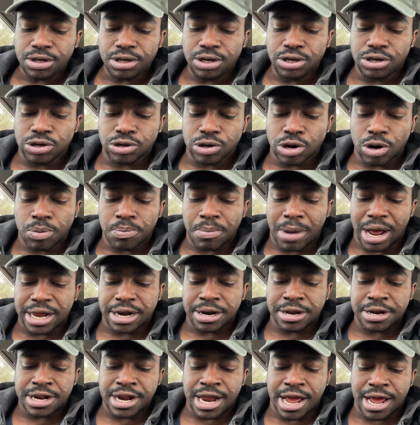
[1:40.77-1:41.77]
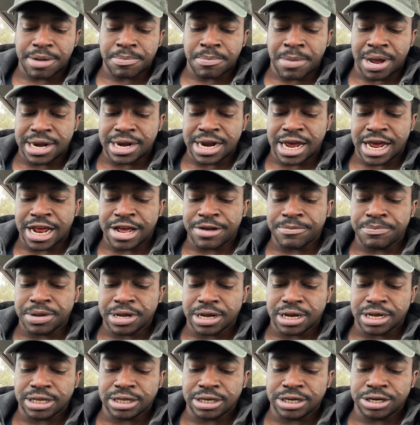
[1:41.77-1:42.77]
you know might not might not have
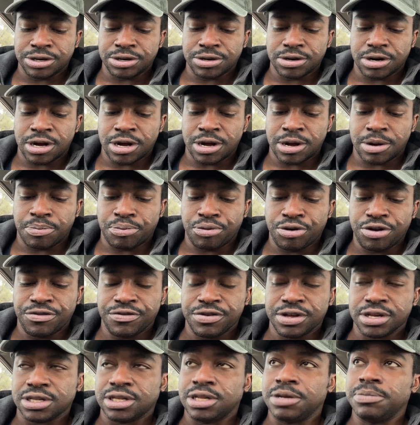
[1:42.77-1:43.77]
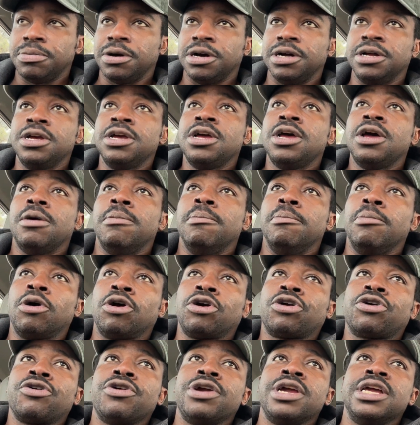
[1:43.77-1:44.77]
been clear uh previously but
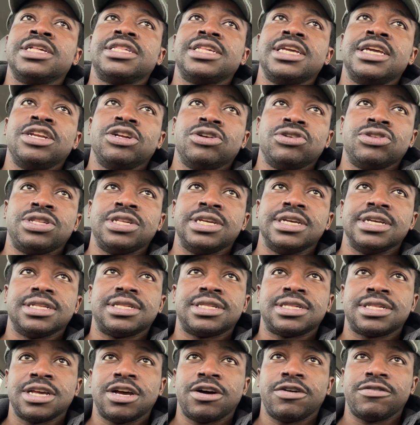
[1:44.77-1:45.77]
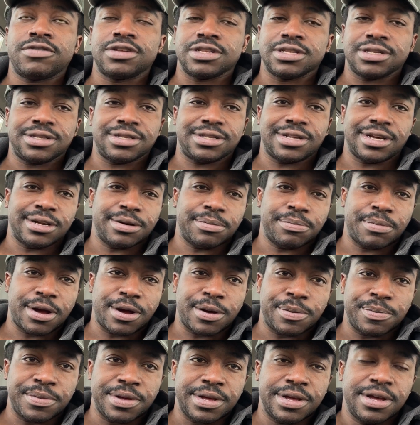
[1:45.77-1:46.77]
mercury is energy itself because it's saying
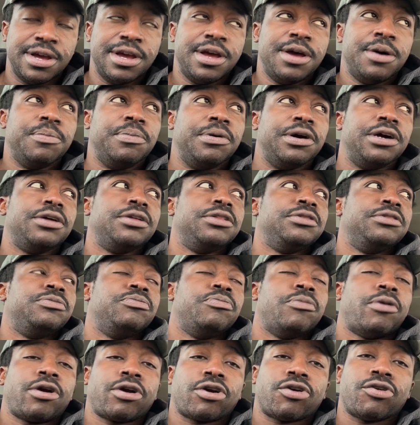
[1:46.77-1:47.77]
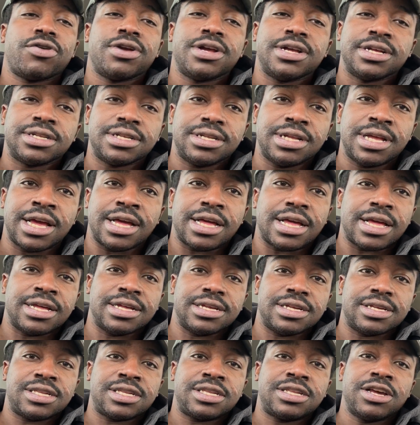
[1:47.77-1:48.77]
about me but mercury
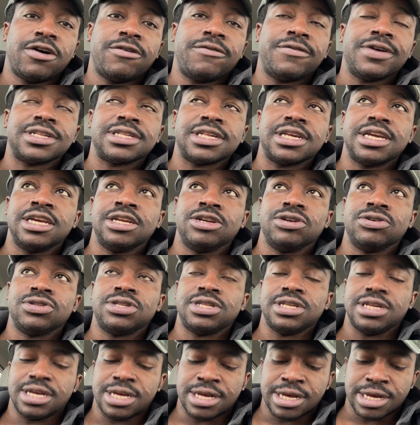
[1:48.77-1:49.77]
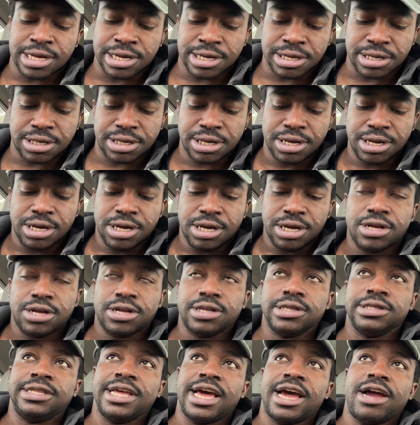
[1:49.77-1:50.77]
itself as an energy is
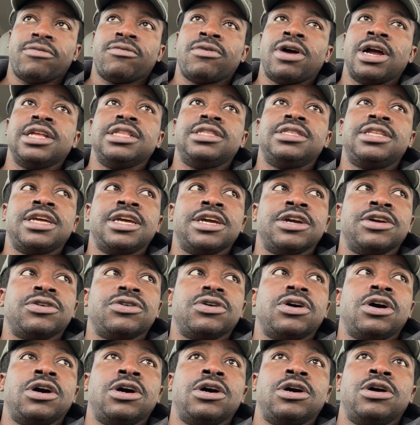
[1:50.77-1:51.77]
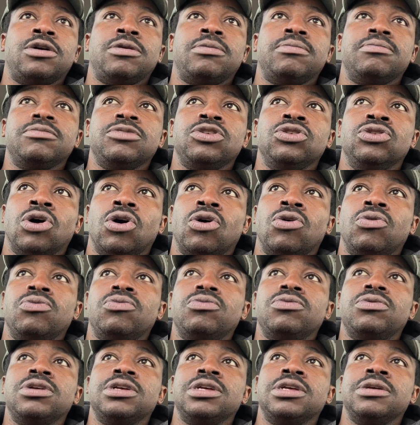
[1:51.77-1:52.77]
that right there um you know
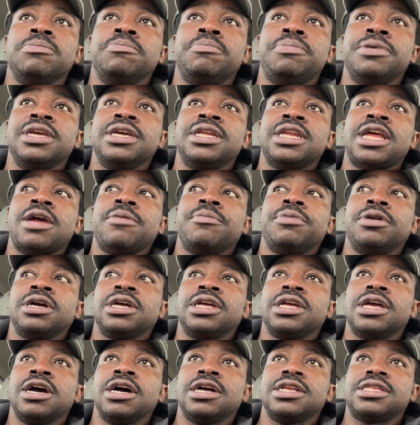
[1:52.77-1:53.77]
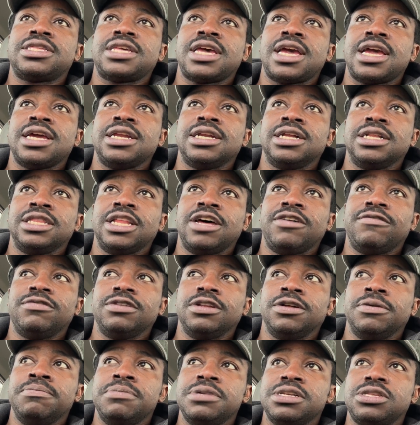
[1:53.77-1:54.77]
being able to attain a
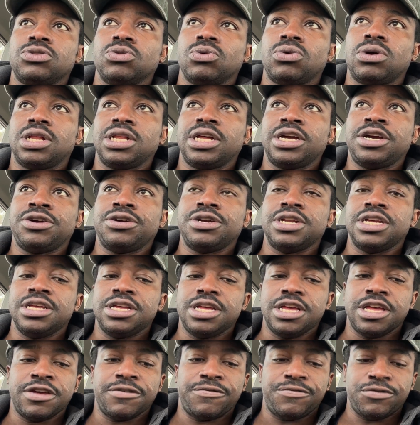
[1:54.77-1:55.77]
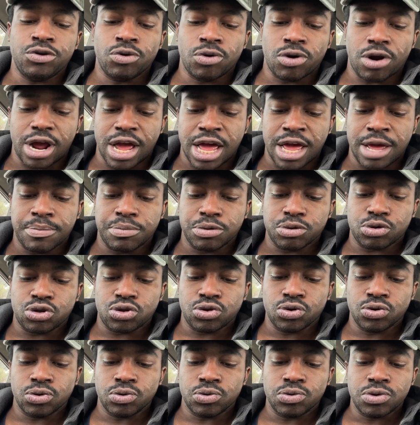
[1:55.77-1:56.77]
level of mental clarity if you are able
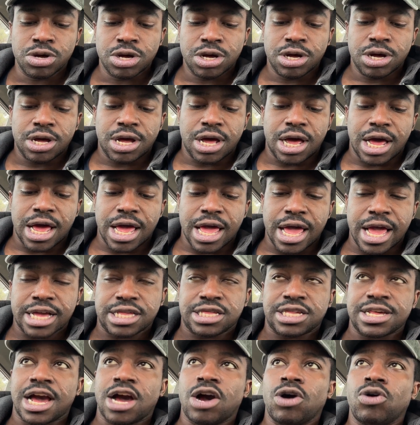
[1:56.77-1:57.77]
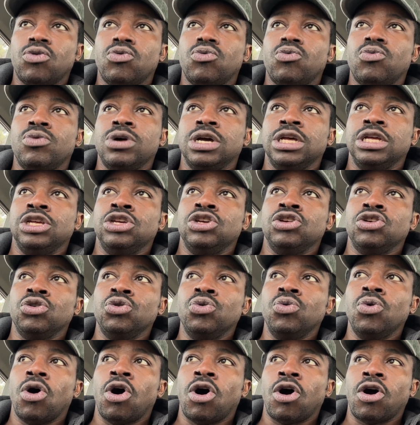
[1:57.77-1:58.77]
to etch out what
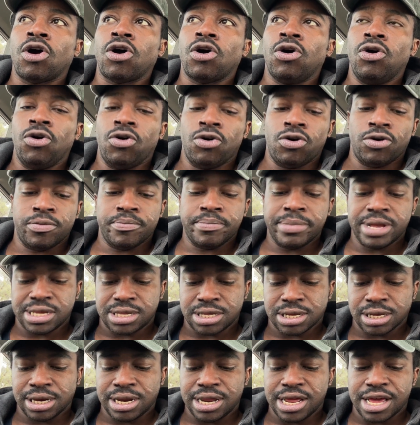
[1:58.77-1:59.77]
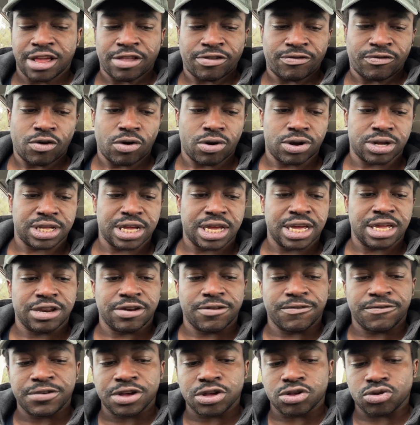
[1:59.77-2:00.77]
you are on mentally as far as an
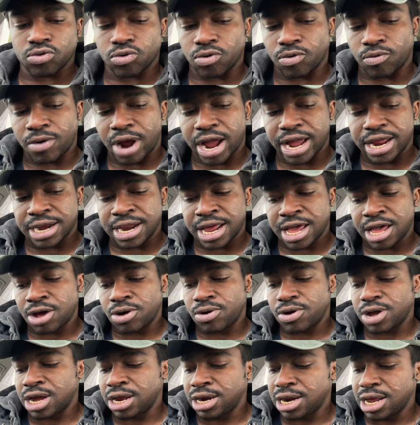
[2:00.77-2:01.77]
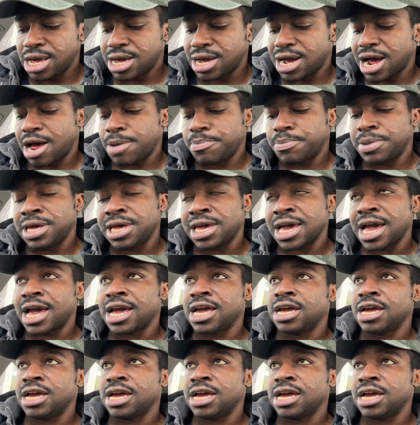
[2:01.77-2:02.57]
individual. Right now, any copycat